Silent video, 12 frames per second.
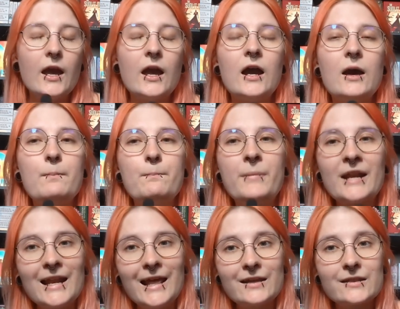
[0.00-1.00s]
But
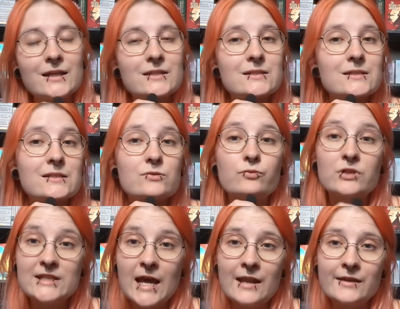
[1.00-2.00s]
I like that it is a
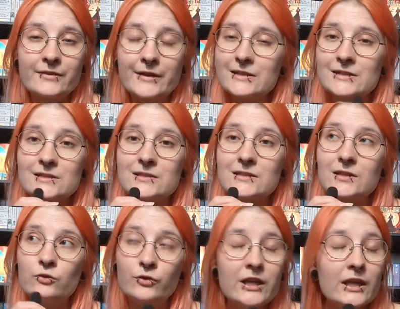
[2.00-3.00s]
retelling that isn't
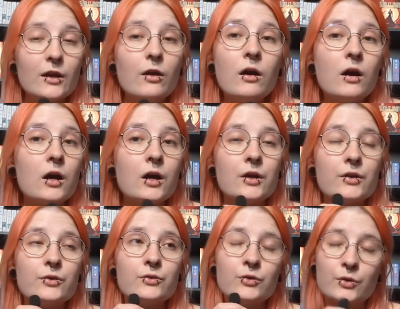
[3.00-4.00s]
Greek
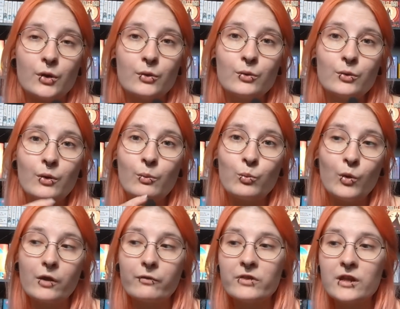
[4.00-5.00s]
or,
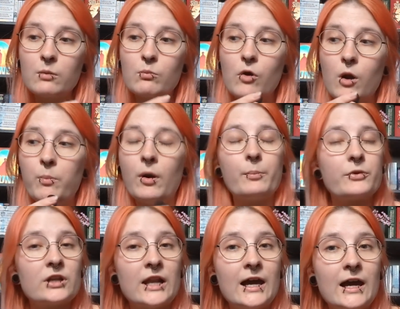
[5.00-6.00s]
one of the more
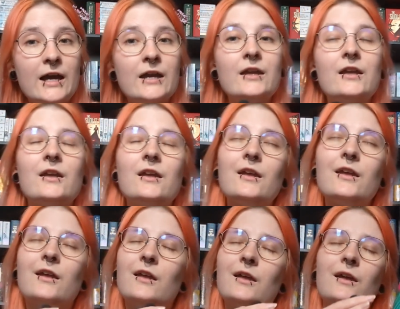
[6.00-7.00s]
popular
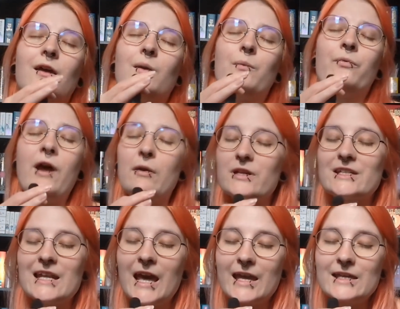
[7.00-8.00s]
fairy
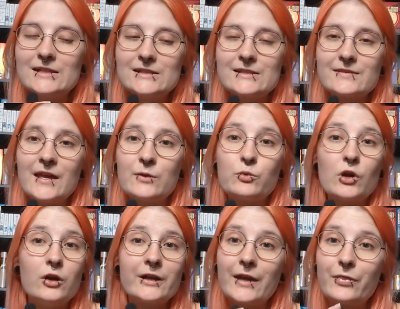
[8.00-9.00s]
tales that we
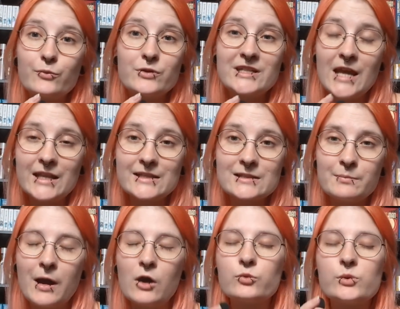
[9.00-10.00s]
all get the retellings
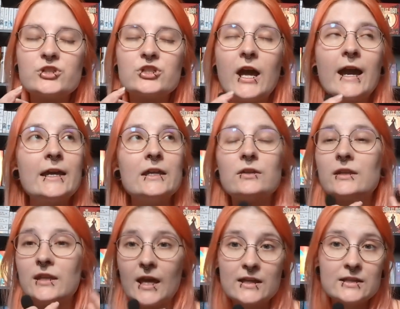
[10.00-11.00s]
about, which I
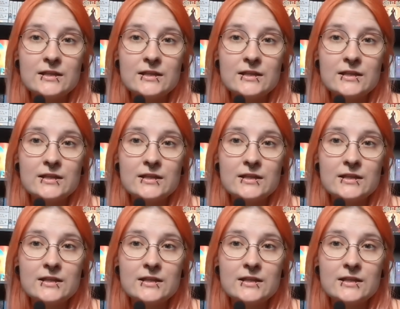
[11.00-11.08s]
get